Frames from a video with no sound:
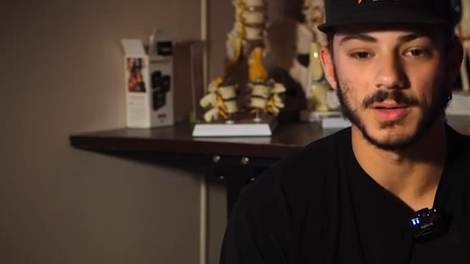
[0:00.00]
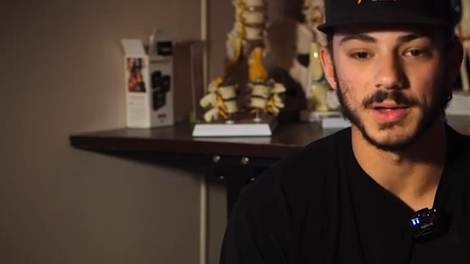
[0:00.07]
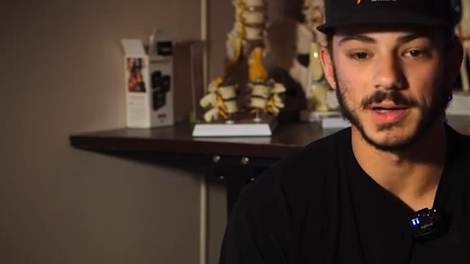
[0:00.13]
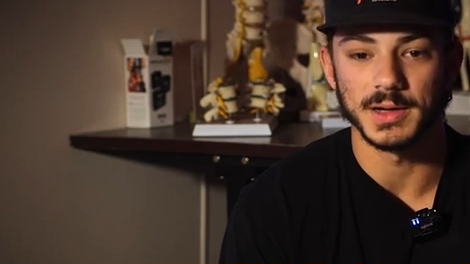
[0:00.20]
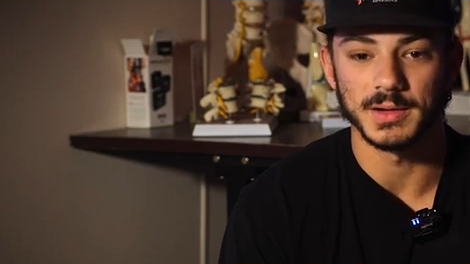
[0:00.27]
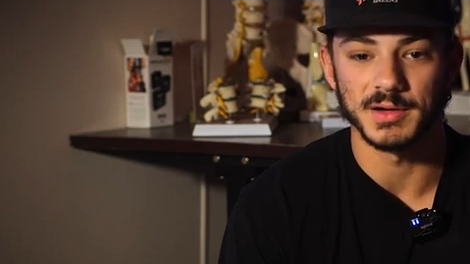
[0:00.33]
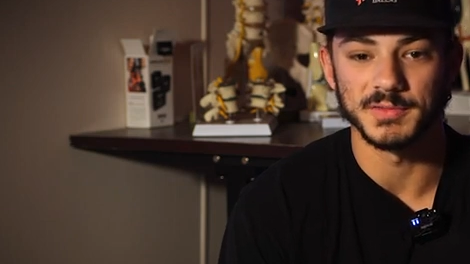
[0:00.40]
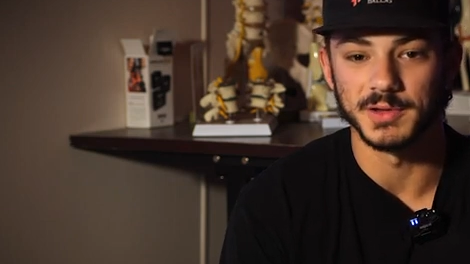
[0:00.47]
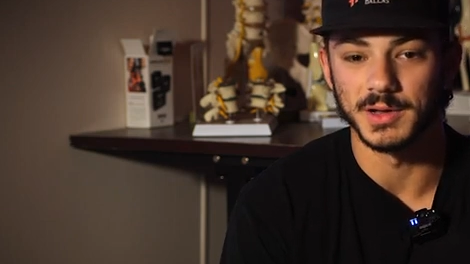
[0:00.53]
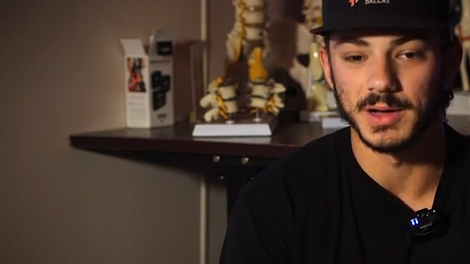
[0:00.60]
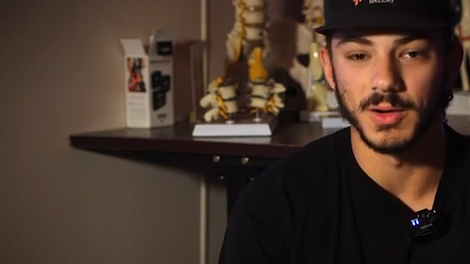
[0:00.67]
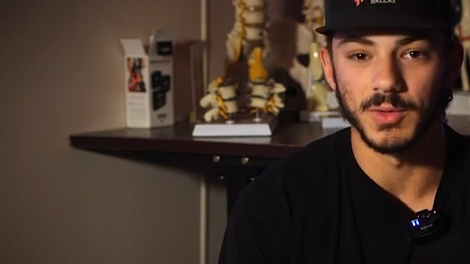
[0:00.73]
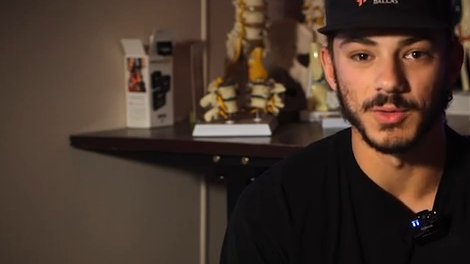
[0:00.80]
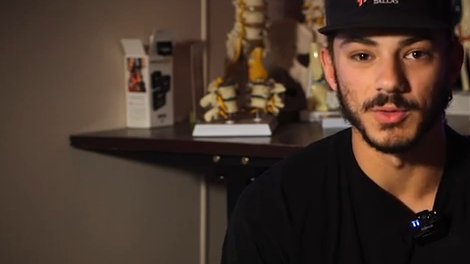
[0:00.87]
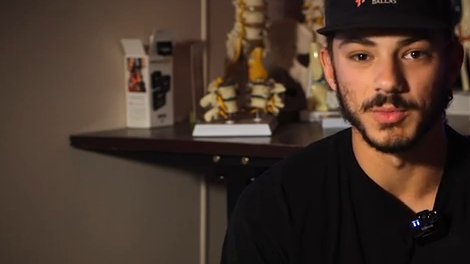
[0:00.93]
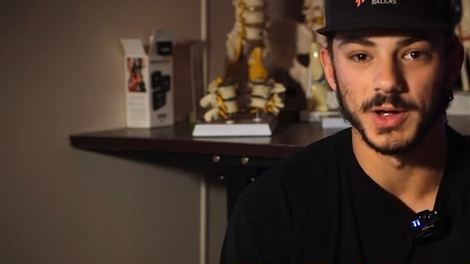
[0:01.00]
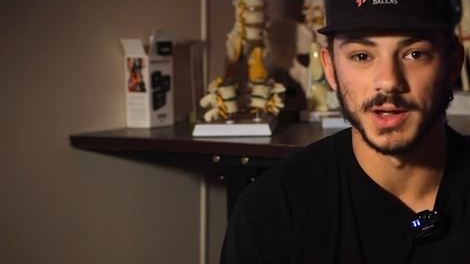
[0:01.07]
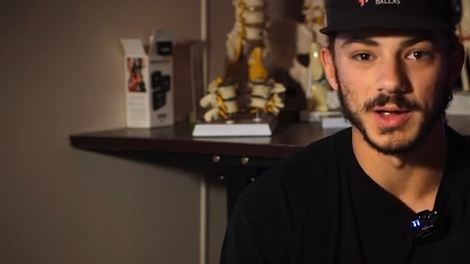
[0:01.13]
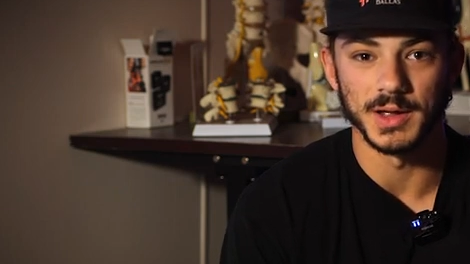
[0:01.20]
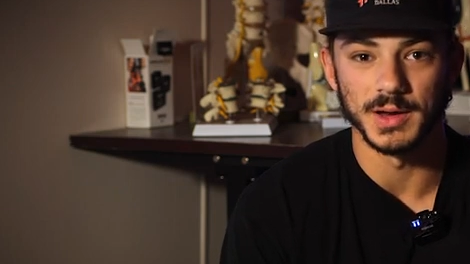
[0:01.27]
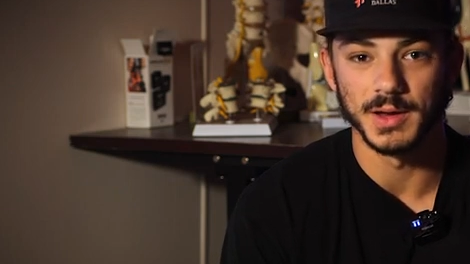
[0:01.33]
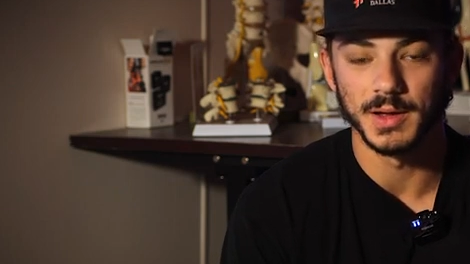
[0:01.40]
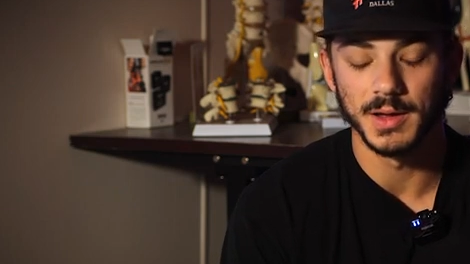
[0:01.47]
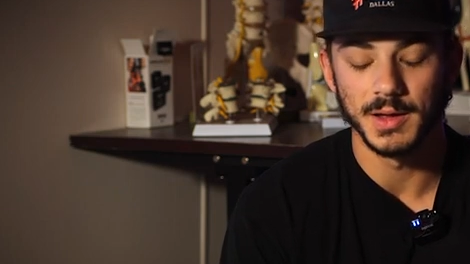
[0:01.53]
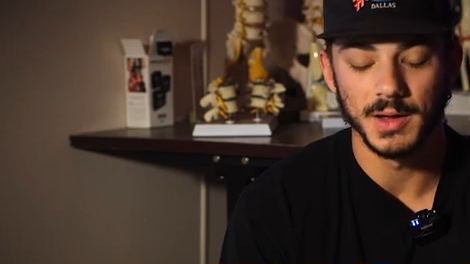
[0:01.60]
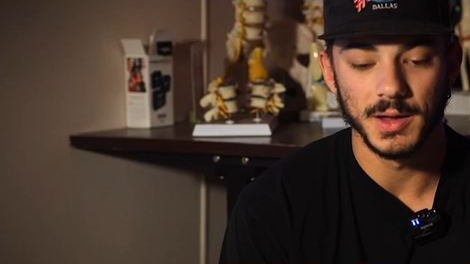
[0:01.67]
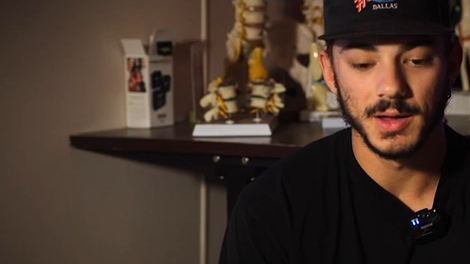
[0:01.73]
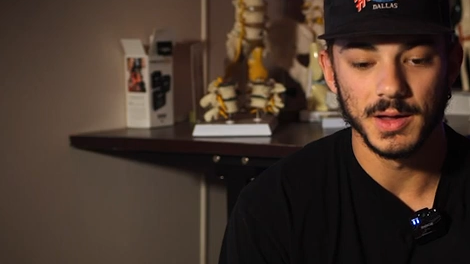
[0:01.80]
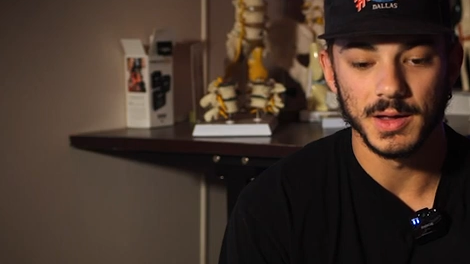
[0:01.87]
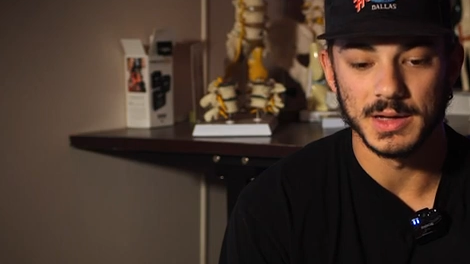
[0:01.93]
Like I feel like an old man
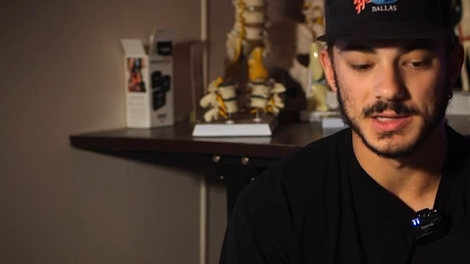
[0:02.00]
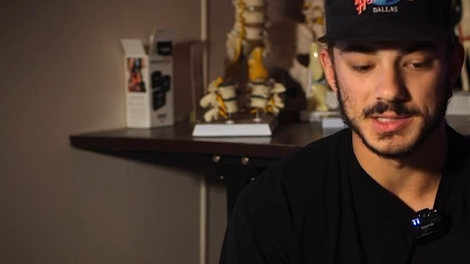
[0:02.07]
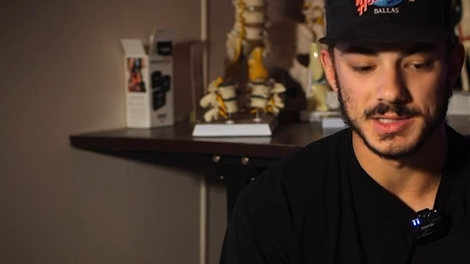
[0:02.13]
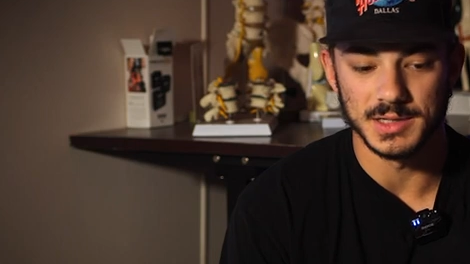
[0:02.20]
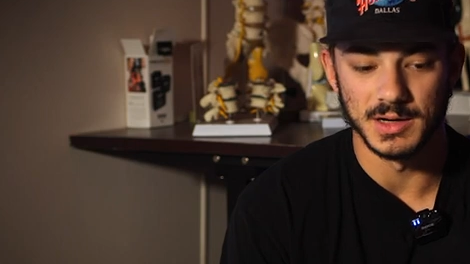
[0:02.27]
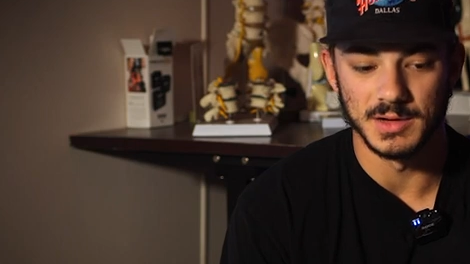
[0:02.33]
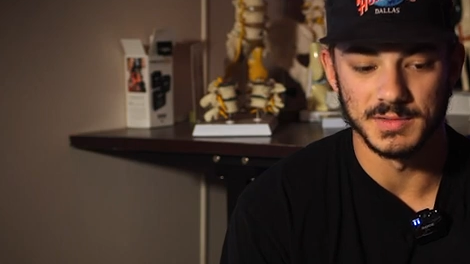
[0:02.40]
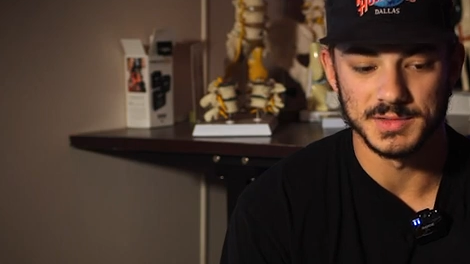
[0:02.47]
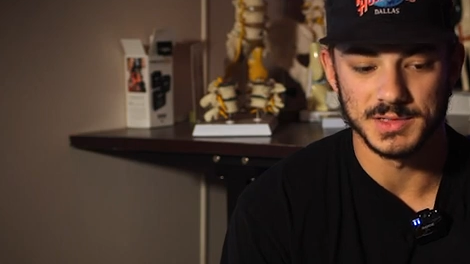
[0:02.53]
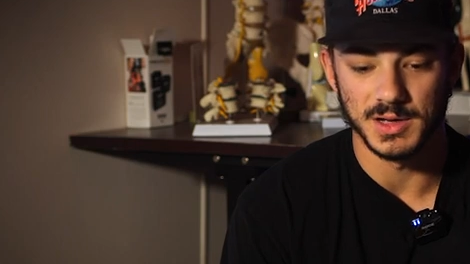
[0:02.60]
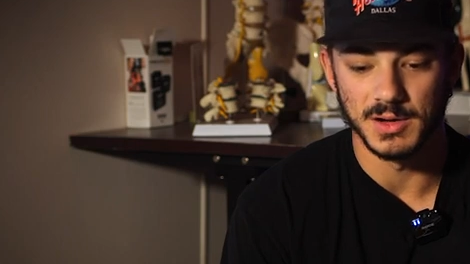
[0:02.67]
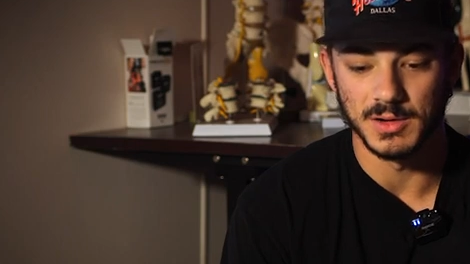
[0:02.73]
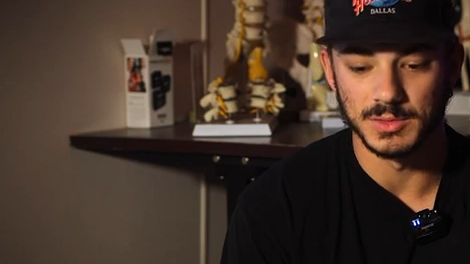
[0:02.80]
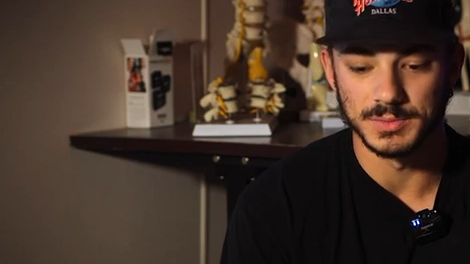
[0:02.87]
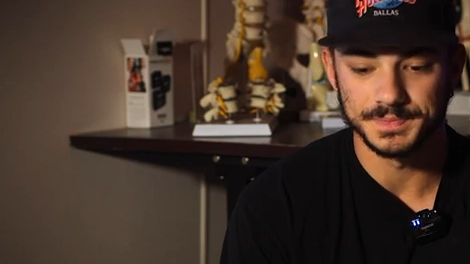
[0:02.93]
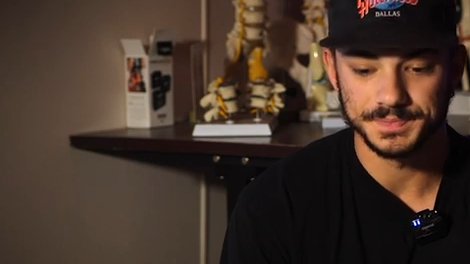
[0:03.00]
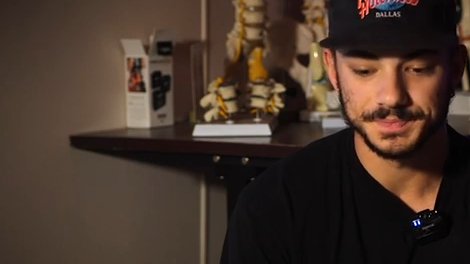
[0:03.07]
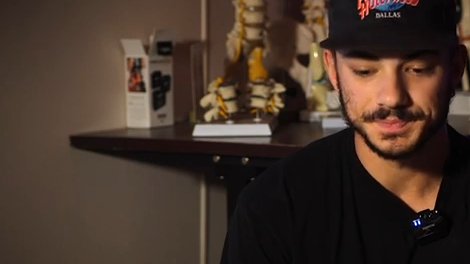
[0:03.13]
and stuff. So